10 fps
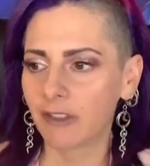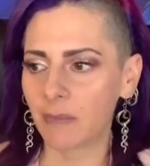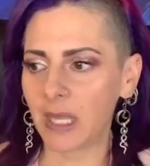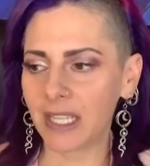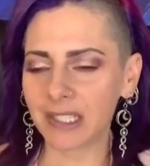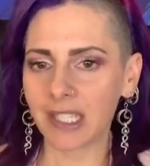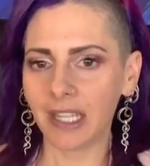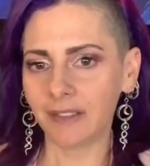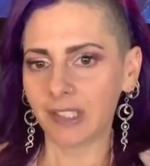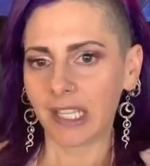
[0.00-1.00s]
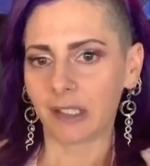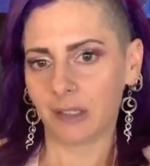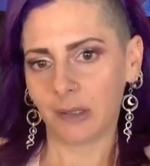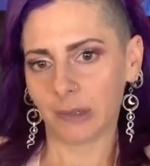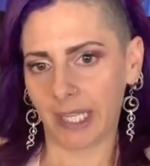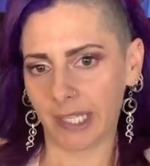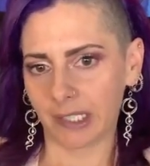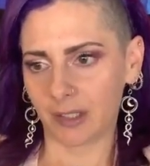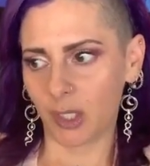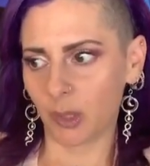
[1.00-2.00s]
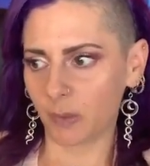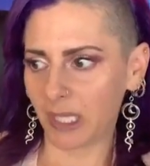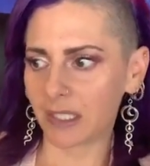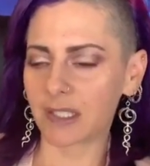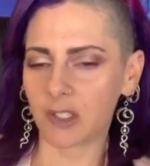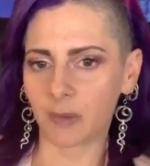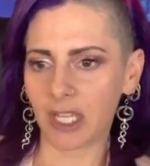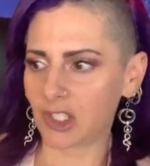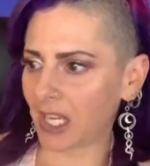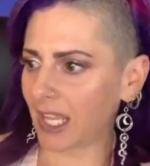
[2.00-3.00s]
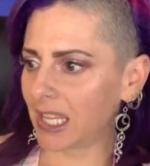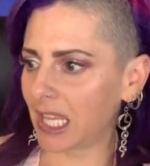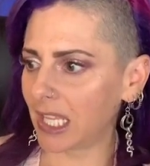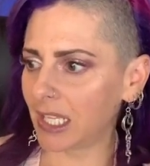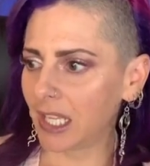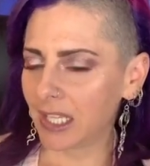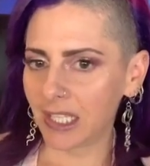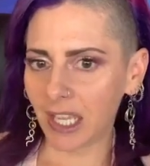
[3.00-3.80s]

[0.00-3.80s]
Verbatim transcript: for me it's kind of like a whole like two week situation i think